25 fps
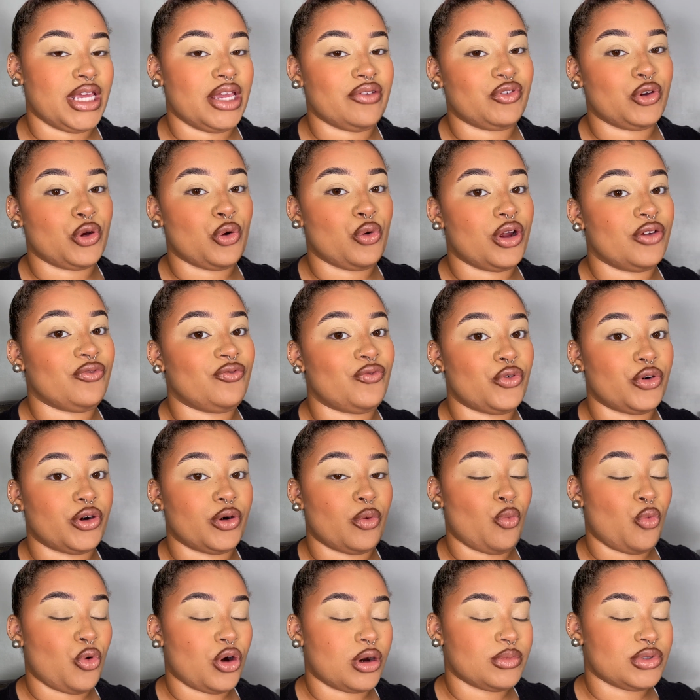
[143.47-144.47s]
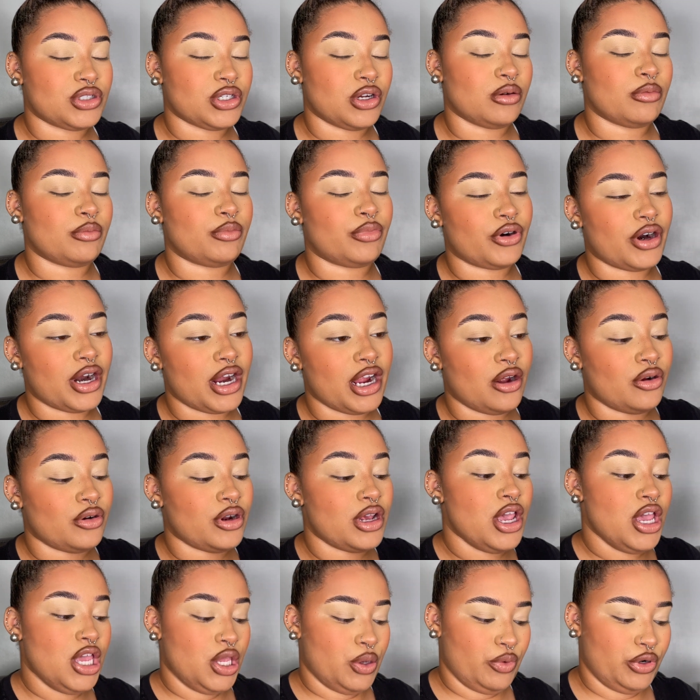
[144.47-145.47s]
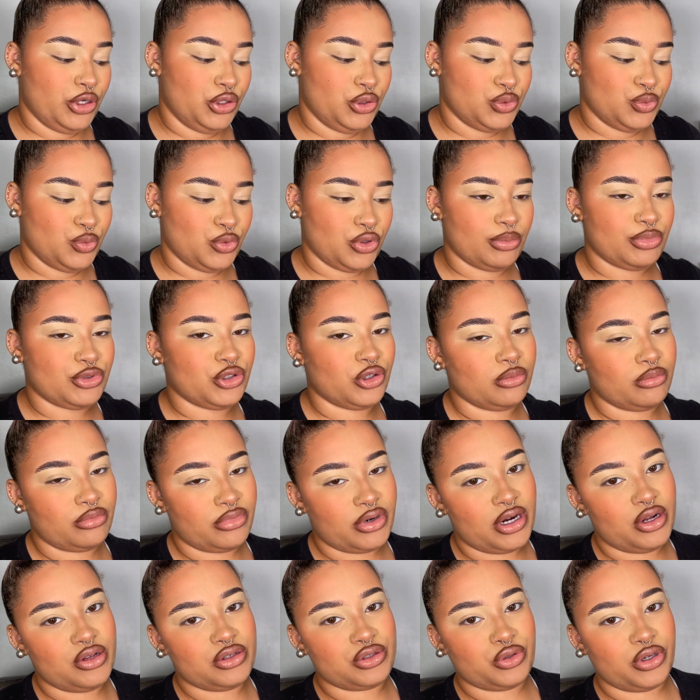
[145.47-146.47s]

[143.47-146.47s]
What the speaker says: If you're going for a warm tone brown, you want to use warm tone browns.